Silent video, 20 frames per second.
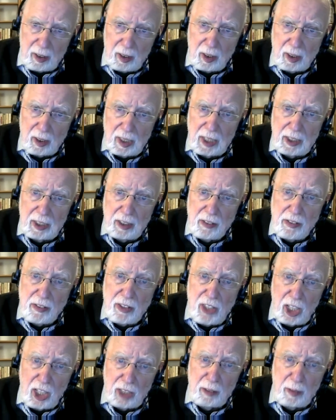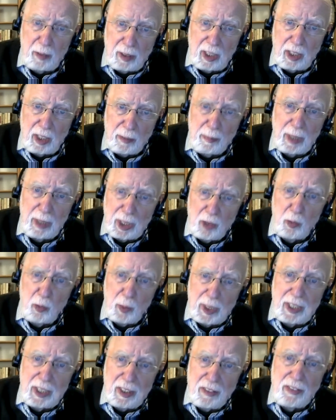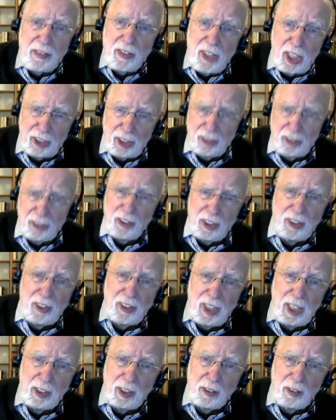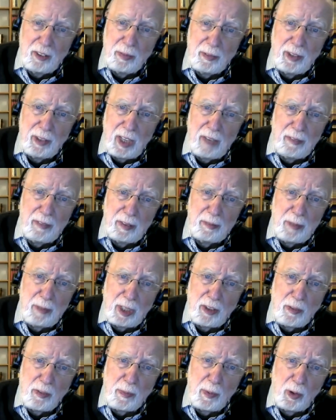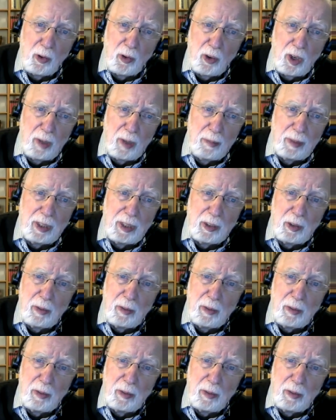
that is not, that by the way, is not in that government's program,